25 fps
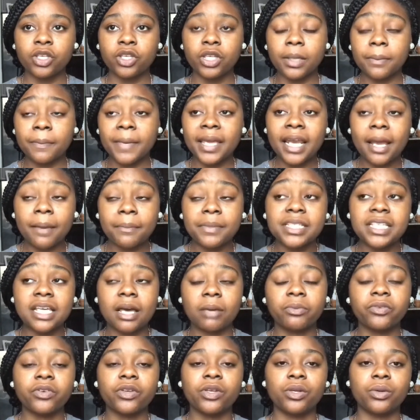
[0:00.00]
it may not be
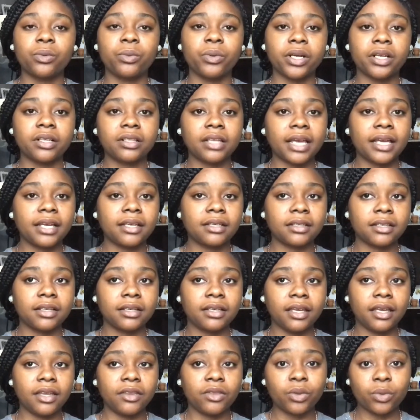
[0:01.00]
time for you to work like
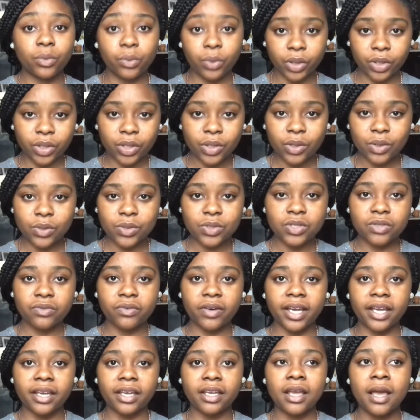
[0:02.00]
in the world,
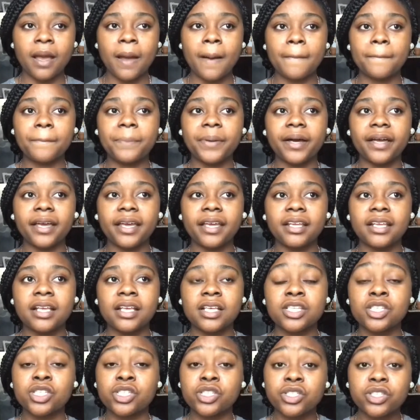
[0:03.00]
right? But
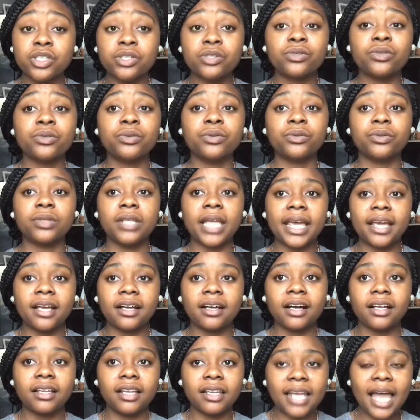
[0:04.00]
still, like,
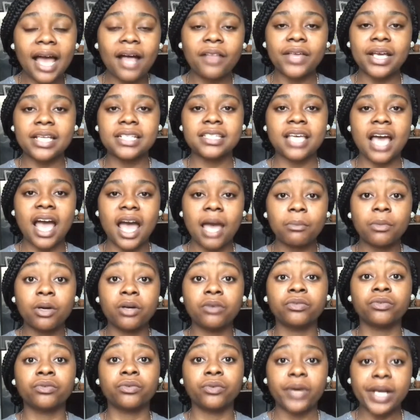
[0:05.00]
allow that time
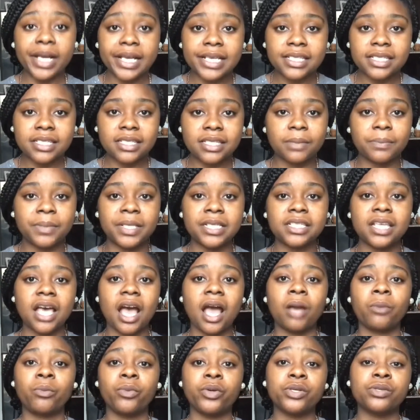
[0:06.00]
of rest to be
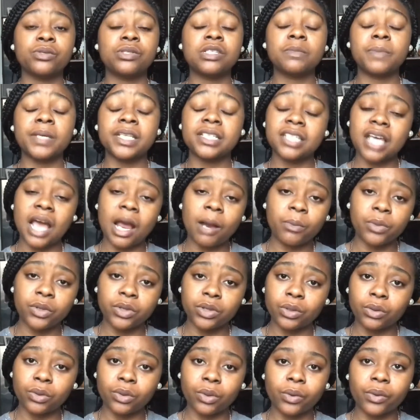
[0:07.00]
time where you spend time with
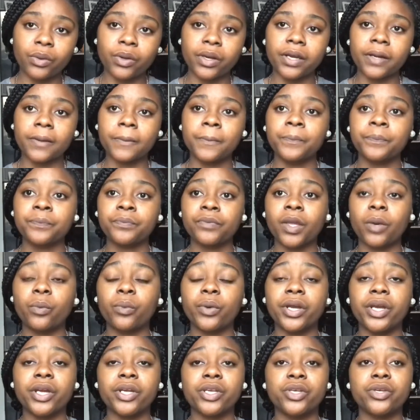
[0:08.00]
the Lord,
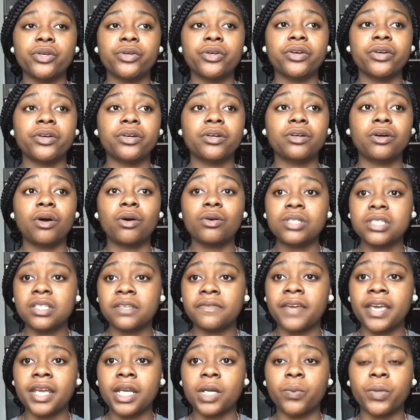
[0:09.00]
where you're
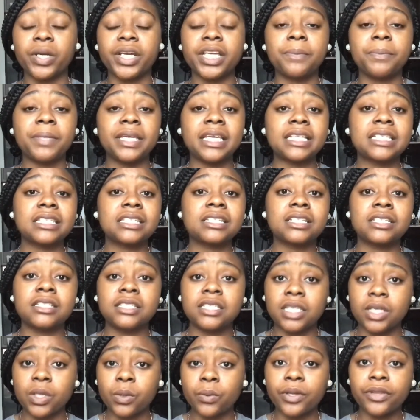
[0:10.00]
cultivated, where He begins to
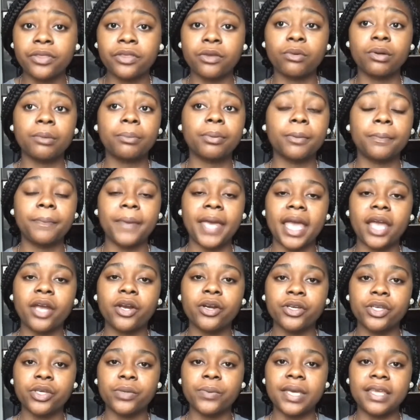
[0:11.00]
deal with you and prepare
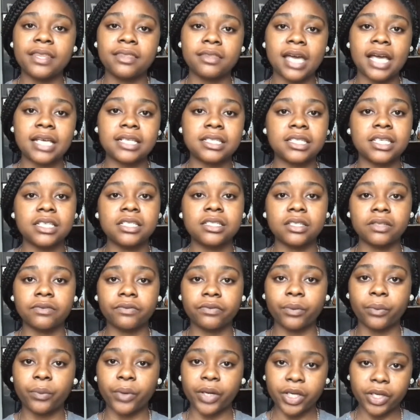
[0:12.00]
you in that season
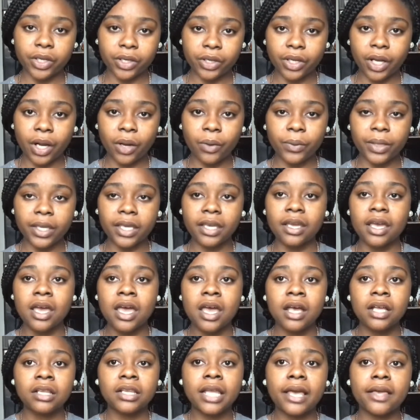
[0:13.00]
for where you're going.
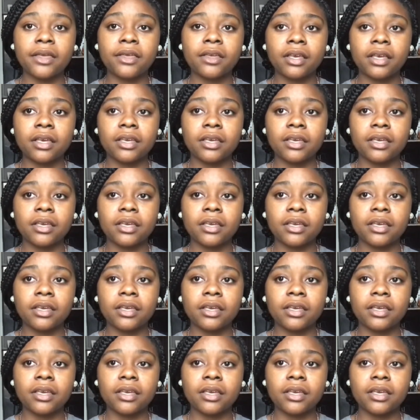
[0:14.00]
Like,